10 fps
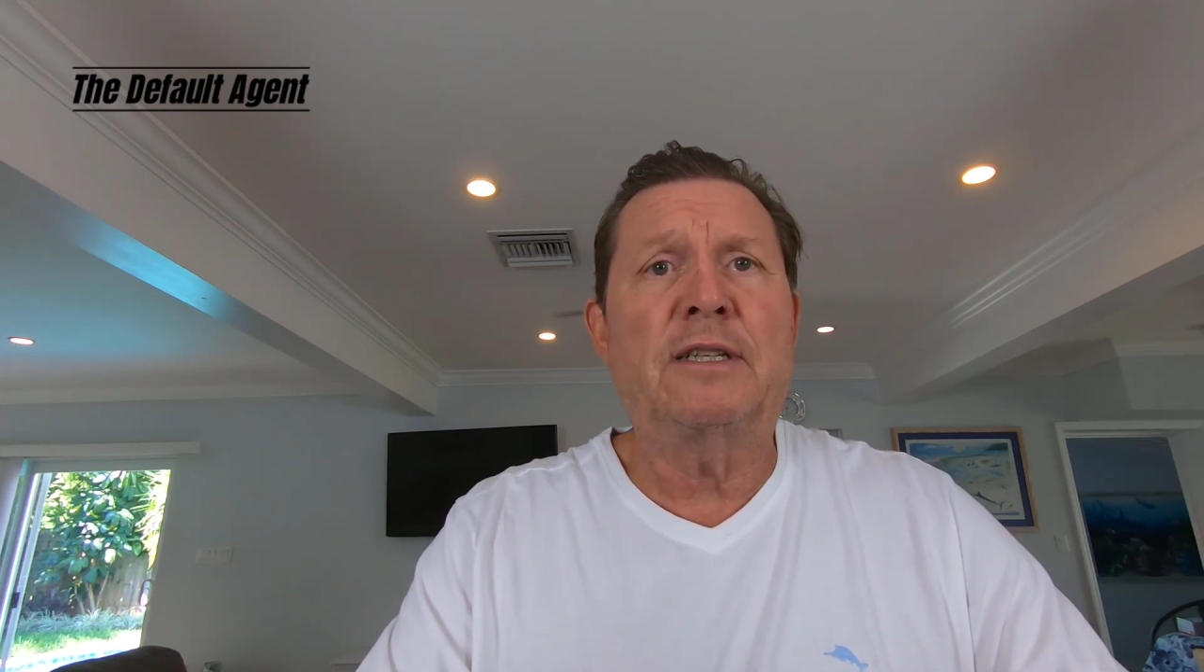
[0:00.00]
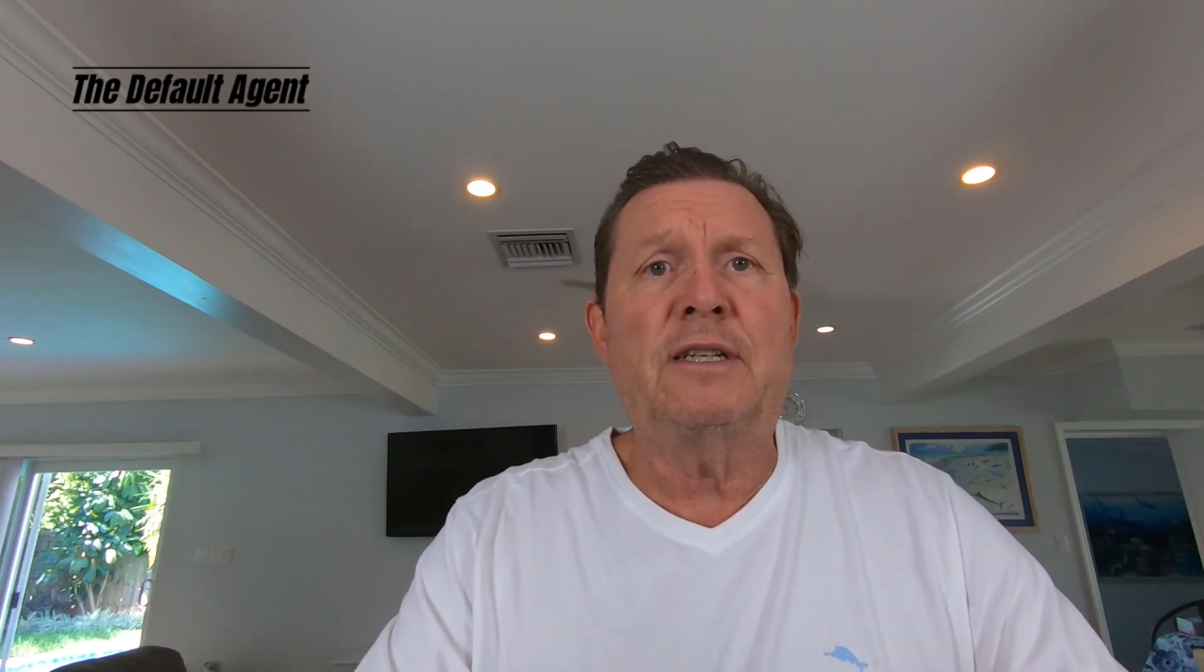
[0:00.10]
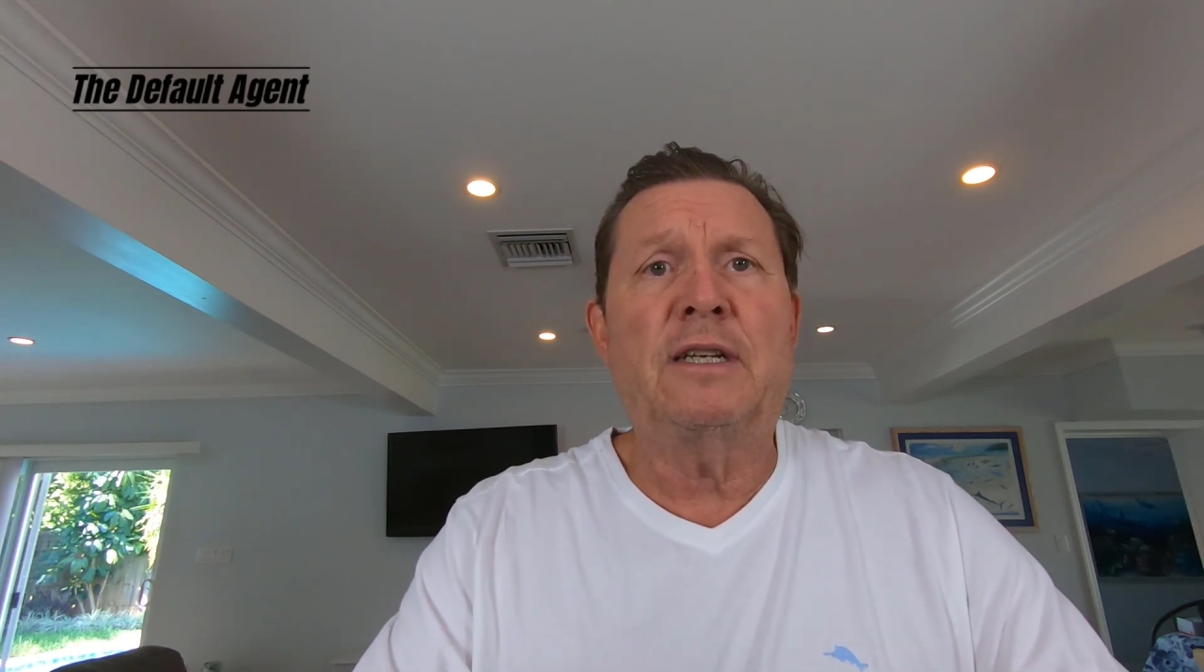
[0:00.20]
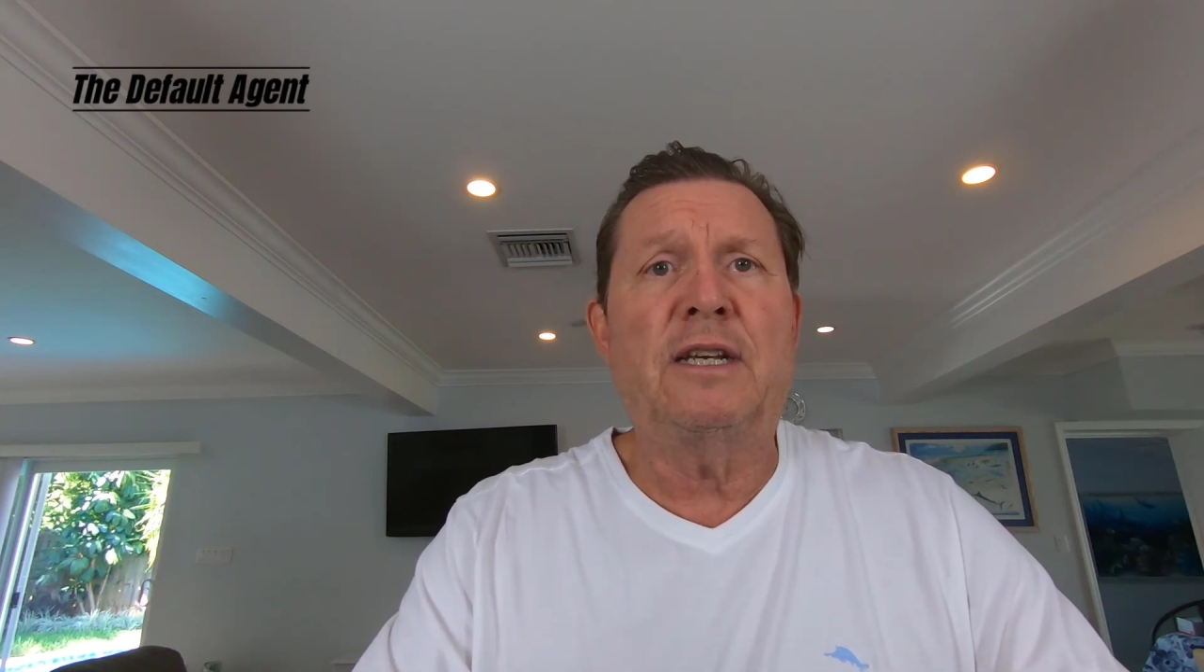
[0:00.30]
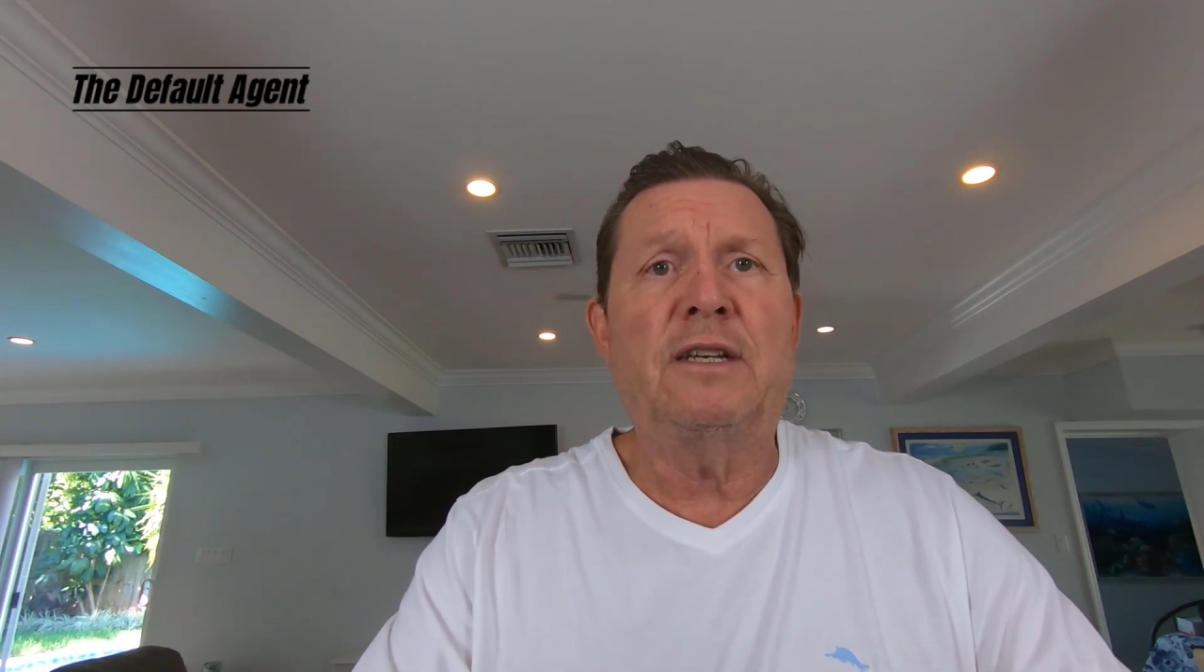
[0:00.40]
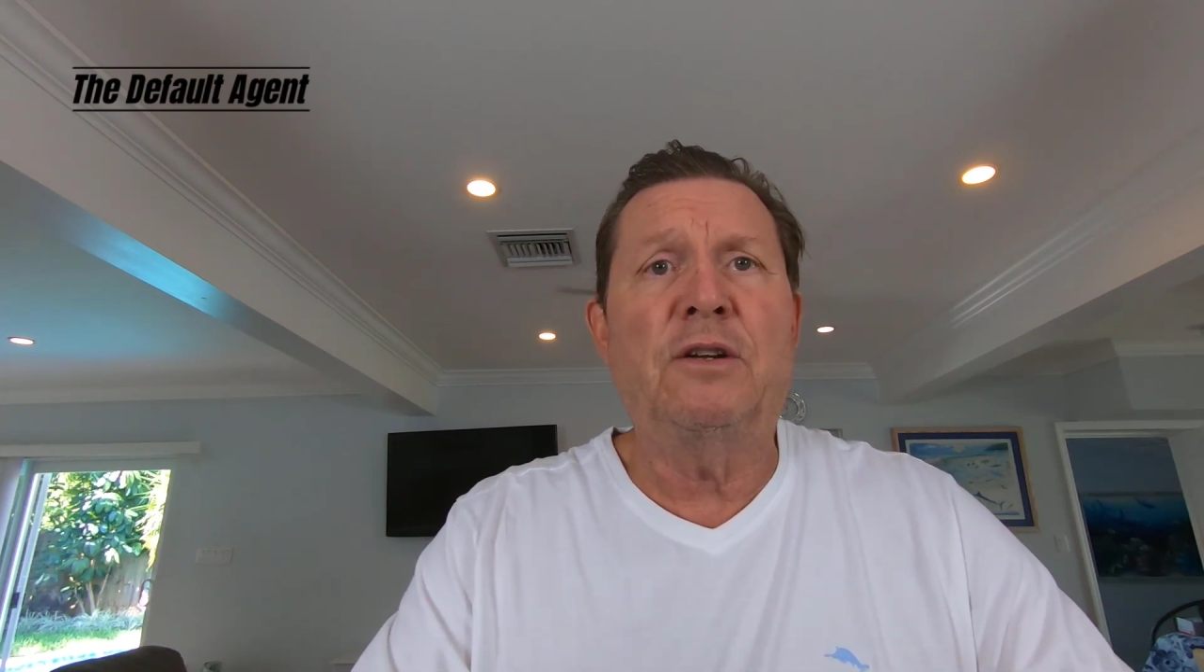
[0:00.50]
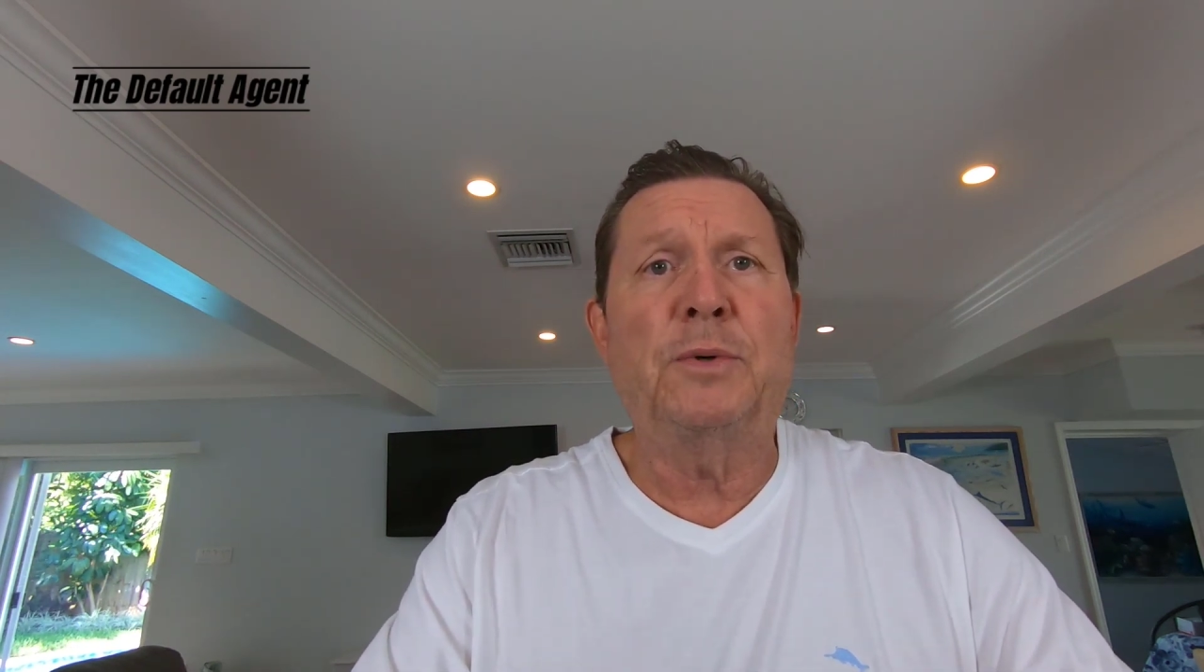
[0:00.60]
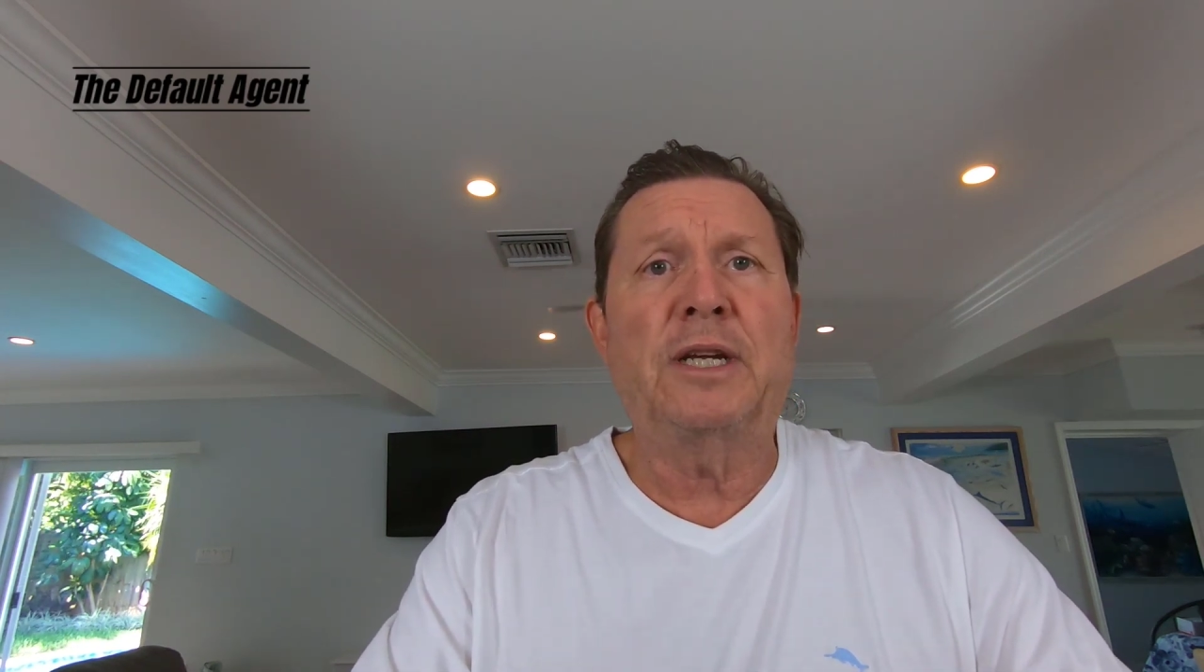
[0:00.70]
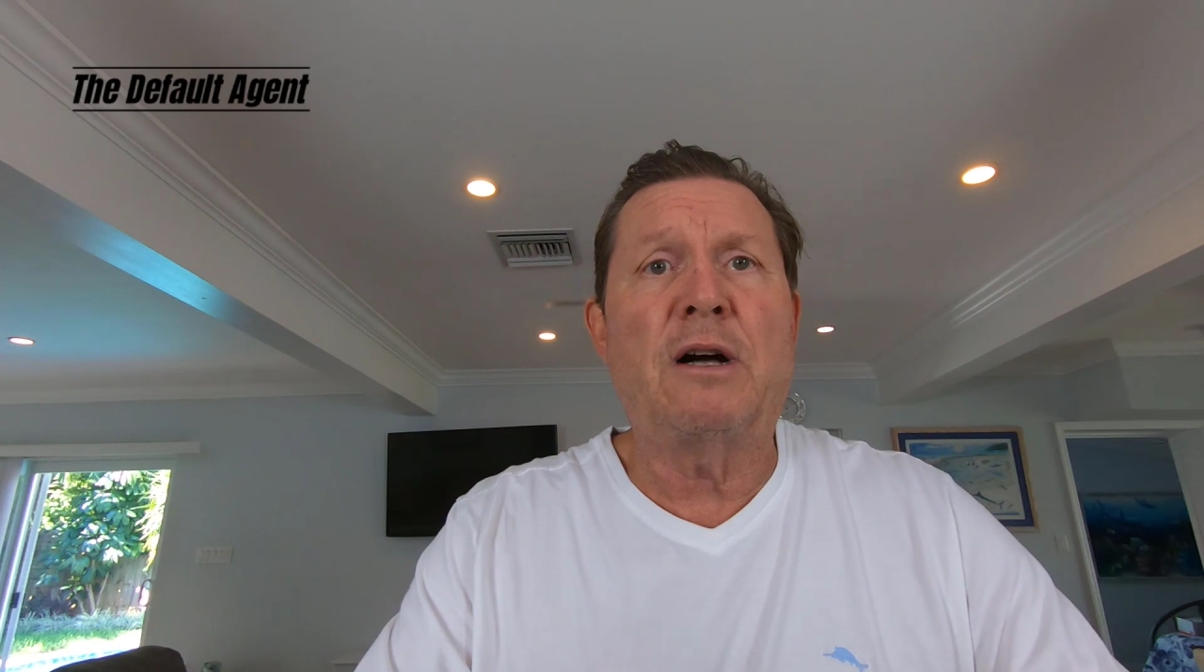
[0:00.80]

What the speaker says: and doing